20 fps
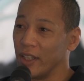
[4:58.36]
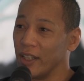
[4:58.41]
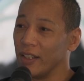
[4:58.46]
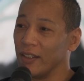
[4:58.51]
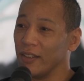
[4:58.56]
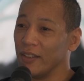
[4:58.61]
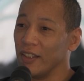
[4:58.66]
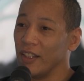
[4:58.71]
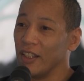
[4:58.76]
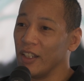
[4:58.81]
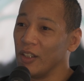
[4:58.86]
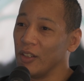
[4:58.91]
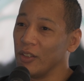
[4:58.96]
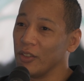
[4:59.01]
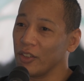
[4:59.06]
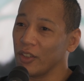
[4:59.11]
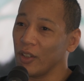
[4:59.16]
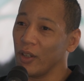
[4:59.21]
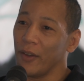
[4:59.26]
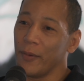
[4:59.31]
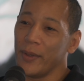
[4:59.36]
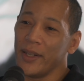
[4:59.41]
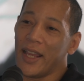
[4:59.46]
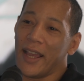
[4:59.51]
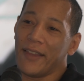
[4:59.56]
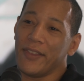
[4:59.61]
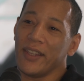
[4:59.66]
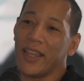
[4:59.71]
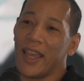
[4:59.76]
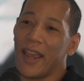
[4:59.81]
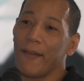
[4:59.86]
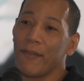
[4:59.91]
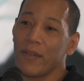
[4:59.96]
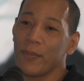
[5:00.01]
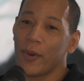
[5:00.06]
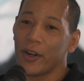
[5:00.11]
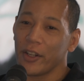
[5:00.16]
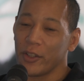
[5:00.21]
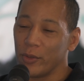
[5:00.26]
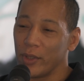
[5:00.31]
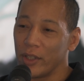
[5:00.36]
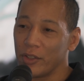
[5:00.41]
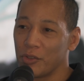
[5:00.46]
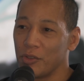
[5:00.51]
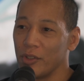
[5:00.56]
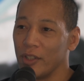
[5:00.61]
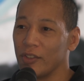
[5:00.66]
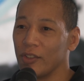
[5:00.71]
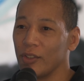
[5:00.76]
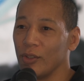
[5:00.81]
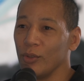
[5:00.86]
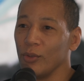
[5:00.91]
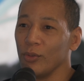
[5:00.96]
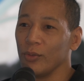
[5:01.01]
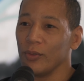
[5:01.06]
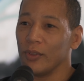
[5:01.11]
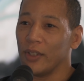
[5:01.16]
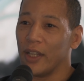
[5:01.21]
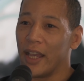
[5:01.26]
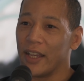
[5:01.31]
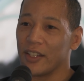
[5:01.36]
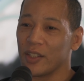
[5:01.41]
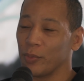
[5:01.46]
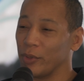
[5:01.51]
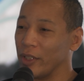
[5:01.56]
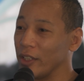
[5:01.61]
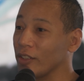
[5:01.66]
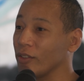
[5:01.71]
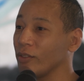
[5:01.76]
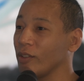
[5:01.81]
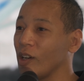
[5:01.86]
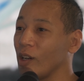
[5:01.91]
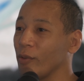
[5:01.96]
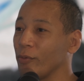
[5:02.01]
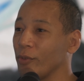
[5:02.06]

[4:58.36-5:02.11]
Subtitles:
Yeah. So, I mean, I think everybody who does jiu-jitsu has a place in their